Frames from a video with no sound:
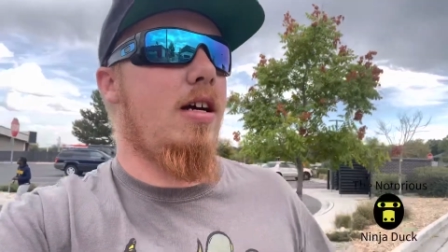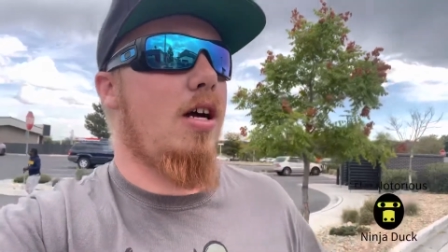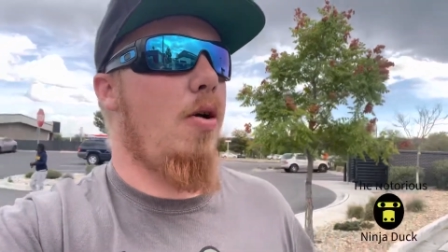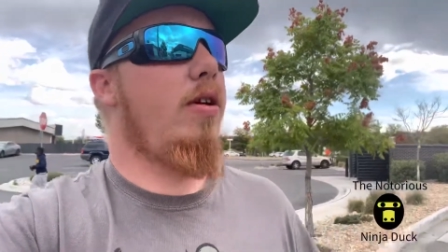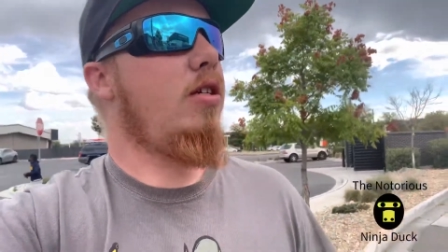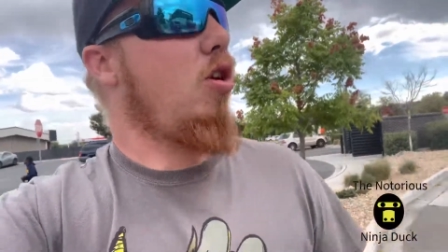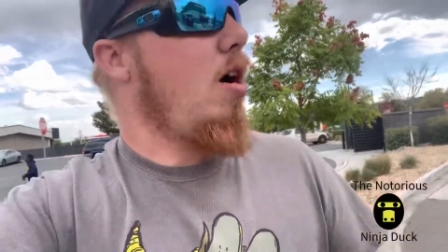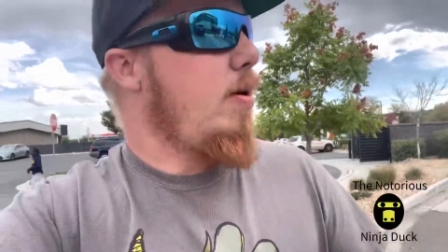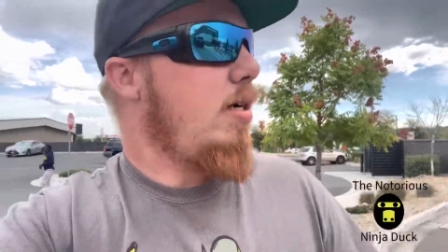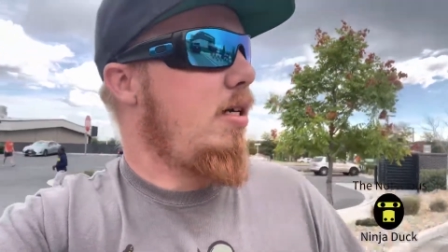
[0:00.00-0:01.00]
go into
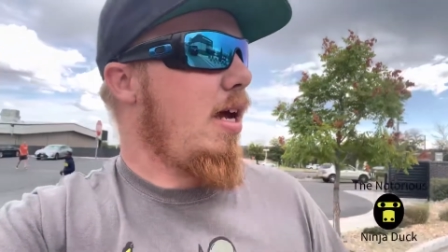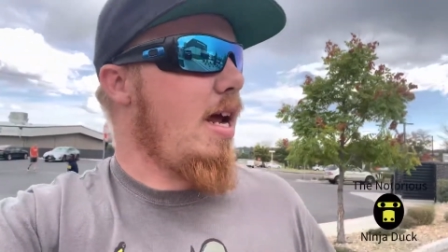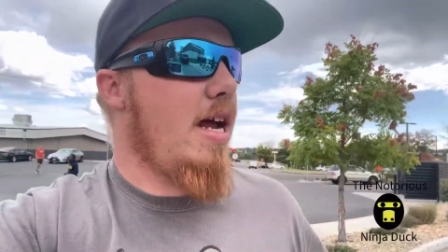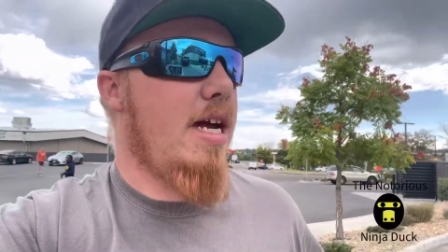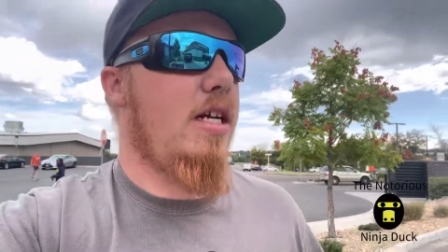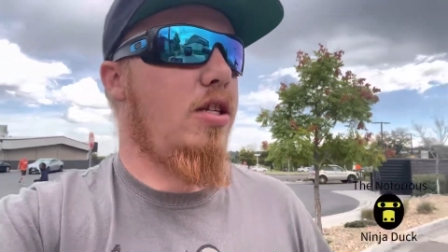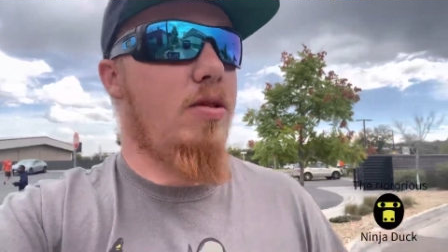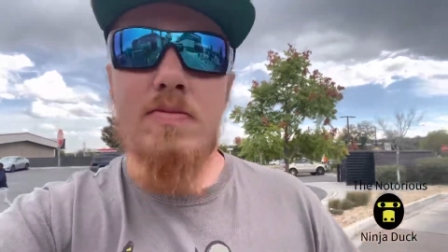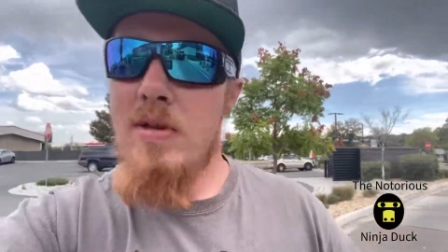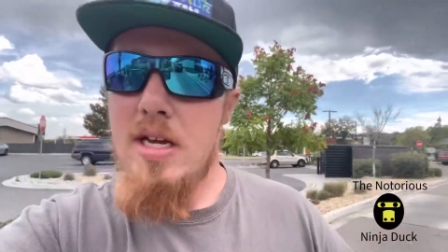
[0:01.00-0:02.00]
Starbucks and
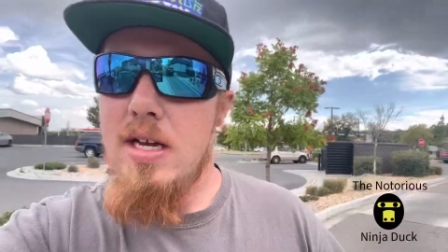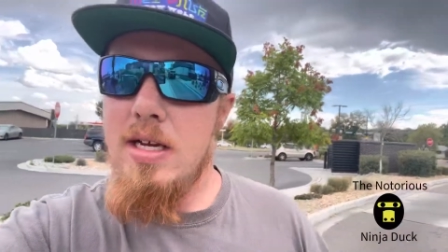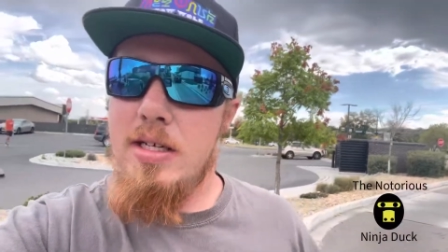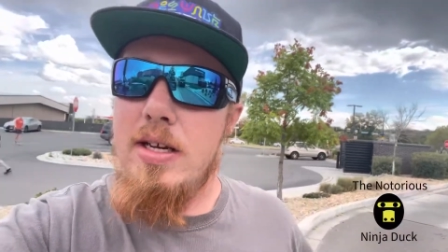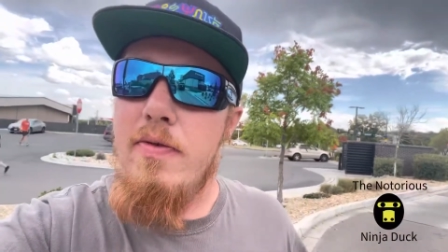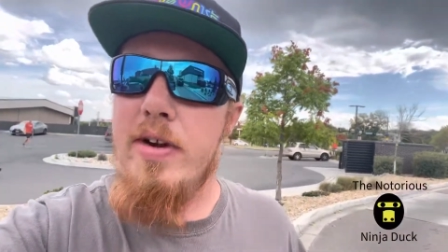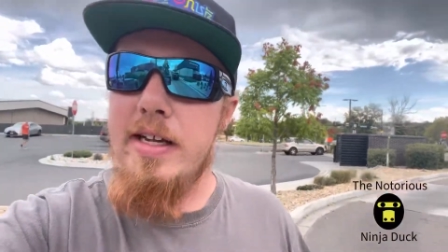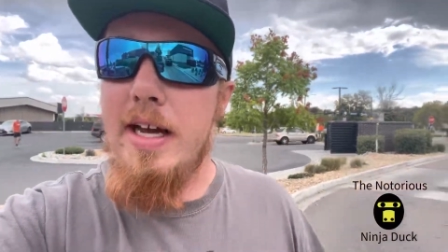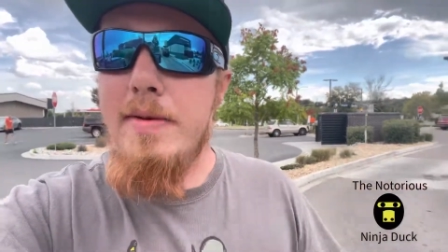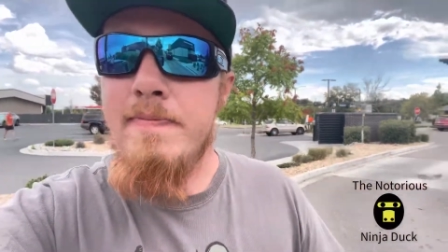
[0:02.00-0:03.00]
see if we
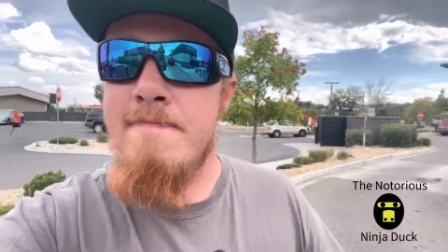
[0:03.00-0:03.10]
can get them.